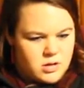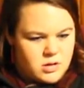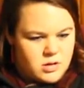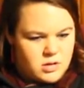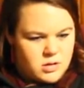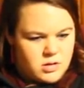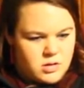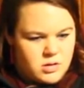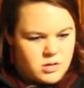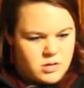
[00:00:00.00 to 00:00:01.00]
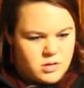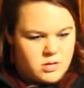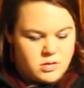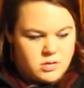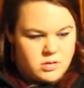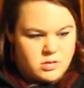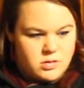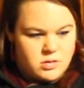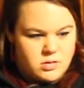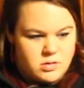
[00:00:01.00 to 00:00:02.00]

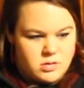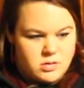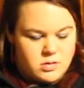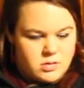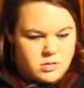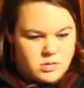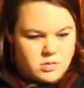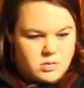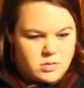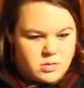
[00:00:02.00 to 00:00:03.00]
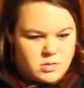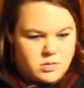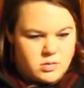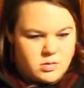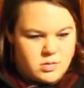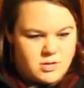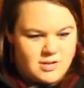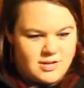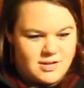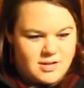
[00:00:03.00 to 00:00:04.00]

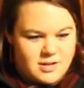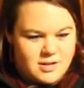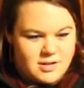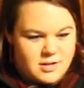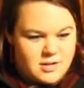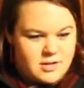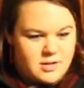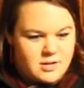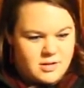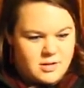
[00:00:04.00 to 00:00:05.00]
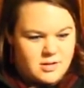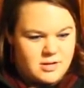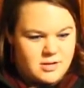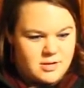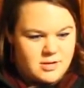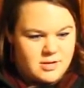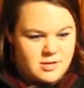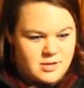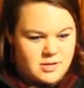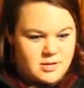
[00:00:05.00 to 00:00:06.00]

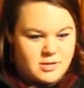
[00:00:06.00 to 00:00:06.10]
No words are spoken by the person on screen.